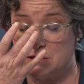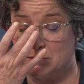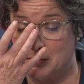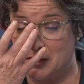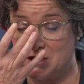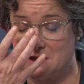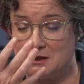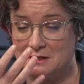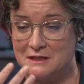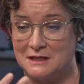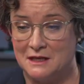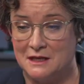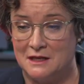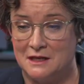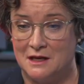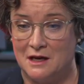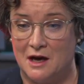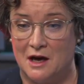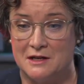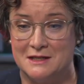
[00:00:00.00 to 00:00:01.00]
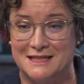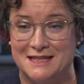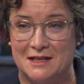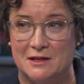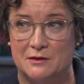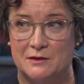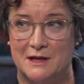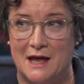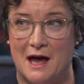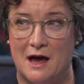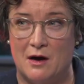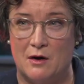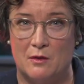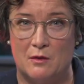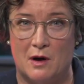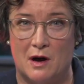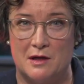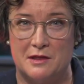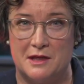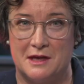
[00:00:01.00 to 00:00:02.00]
because until
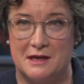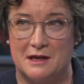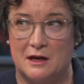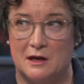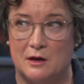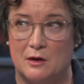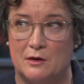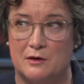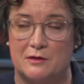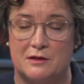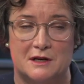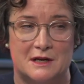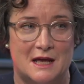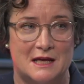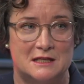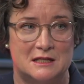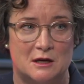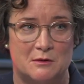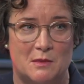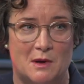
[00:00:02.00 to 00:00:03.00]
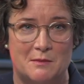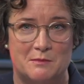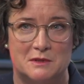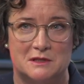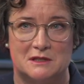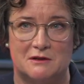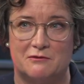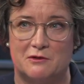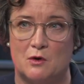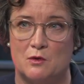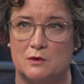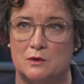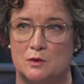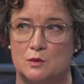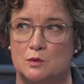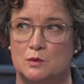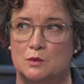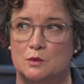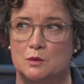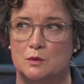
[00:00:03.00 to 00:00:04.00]
now, I think a lot of the NATO members have gone,
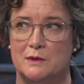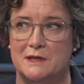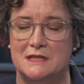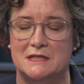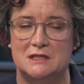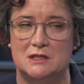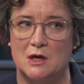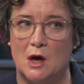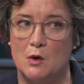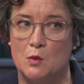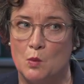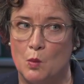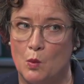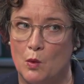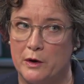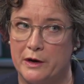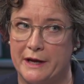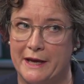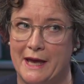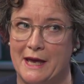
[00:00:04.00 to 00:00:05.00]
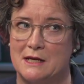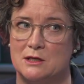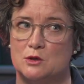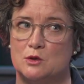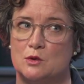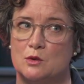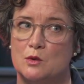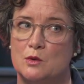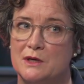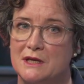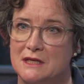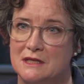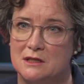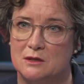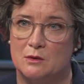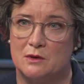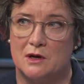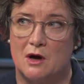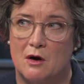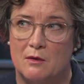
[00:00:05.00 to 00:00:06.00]
we don't want to get drawn
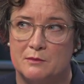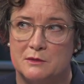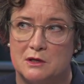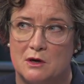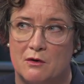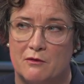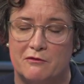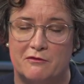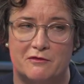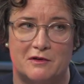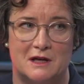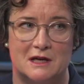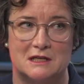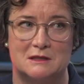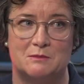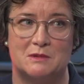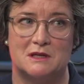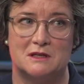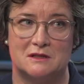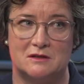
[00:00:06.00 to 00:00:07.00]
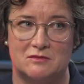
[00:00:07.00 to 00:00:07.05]
into an armed conflict because of